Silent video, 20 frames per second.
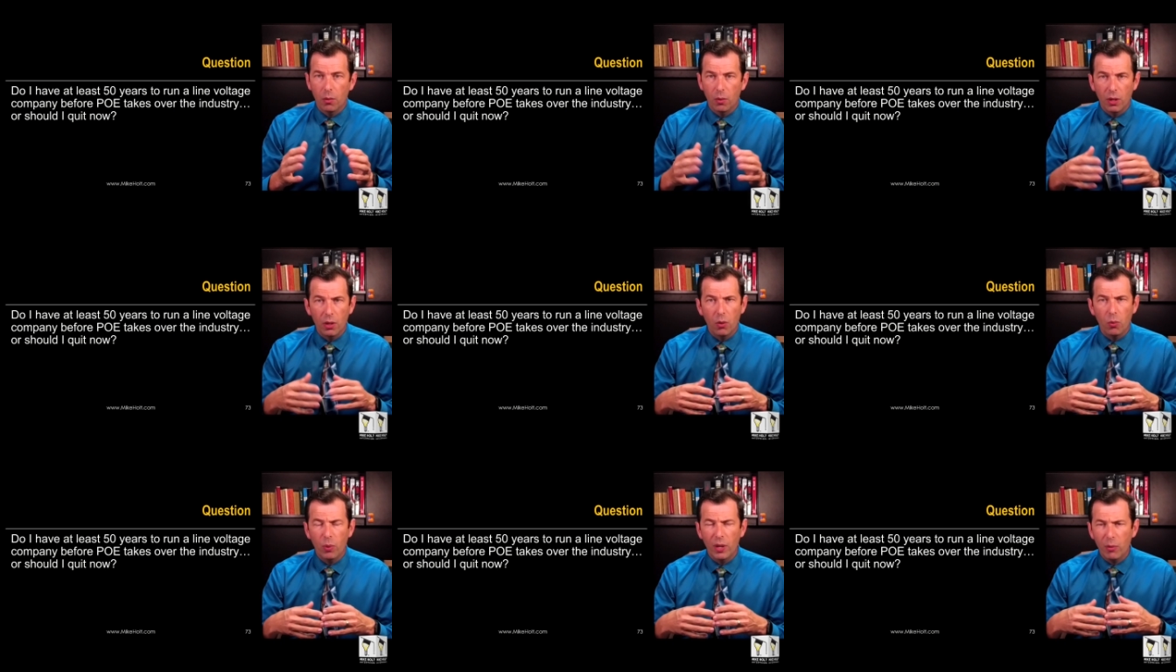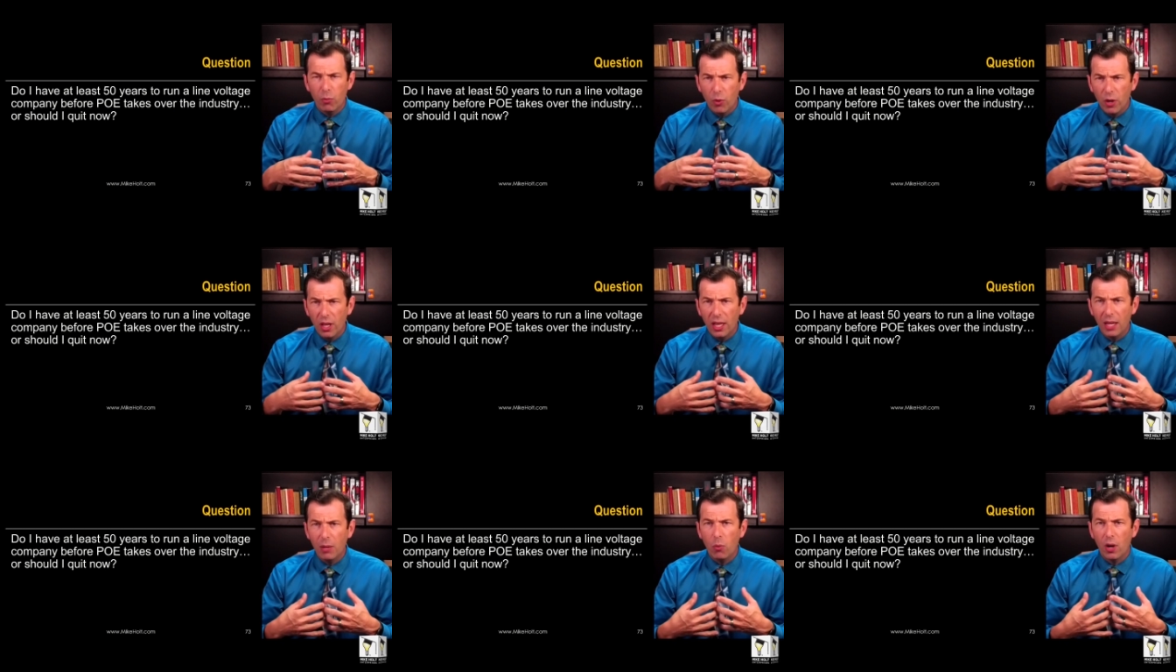We, we
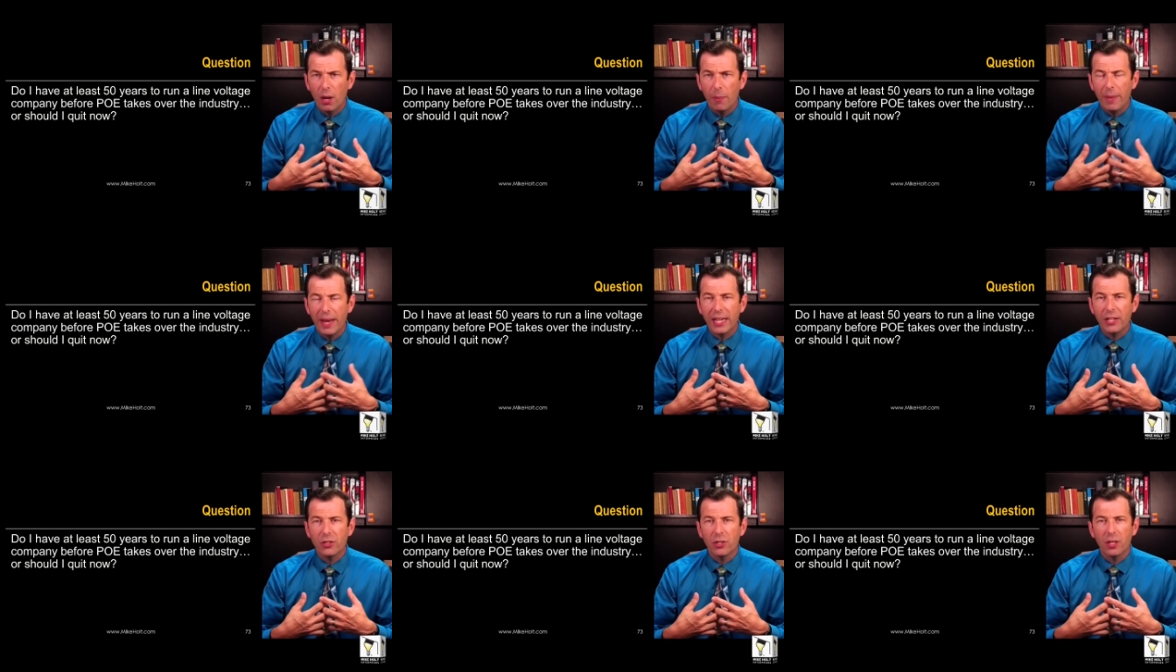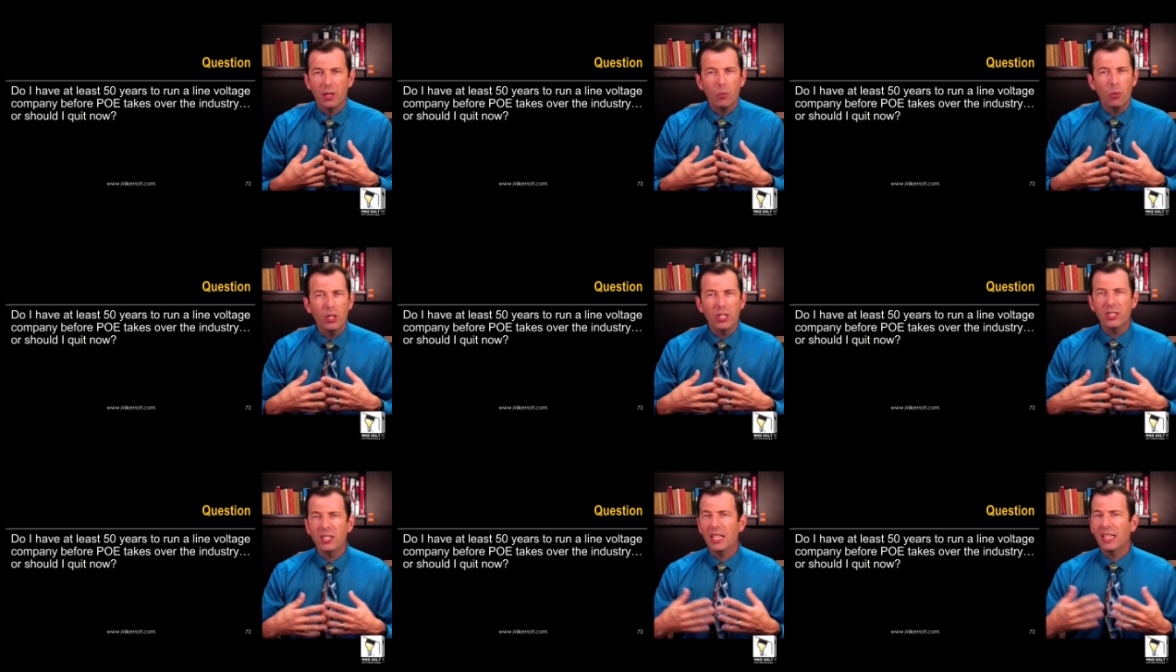really want to make sure
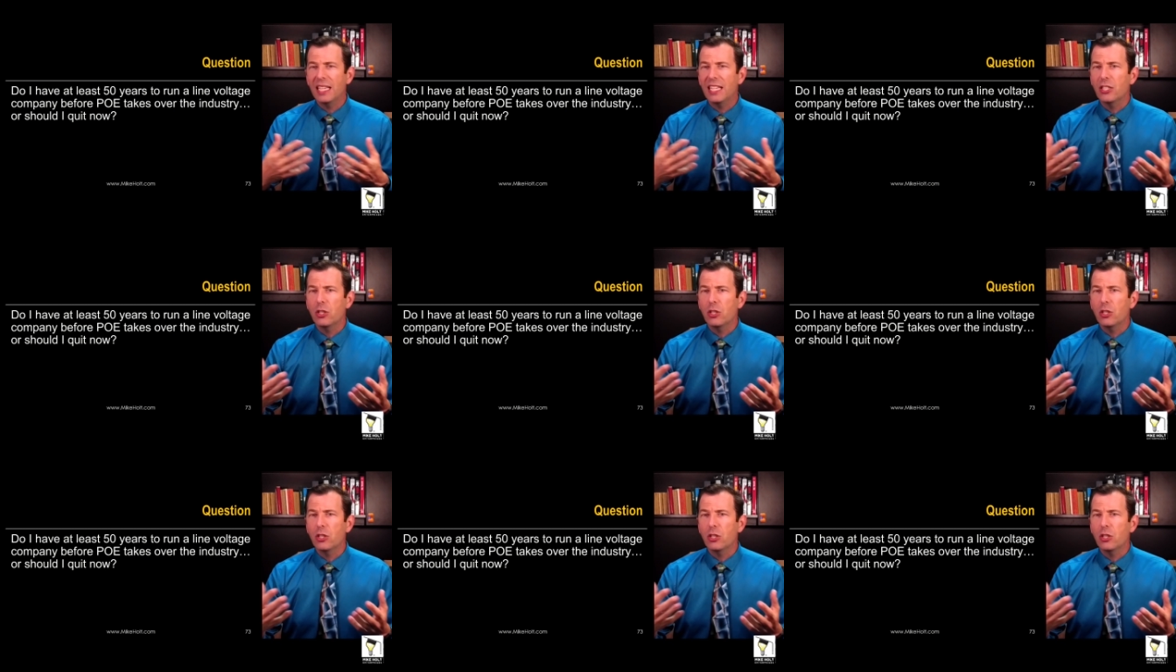that we're just at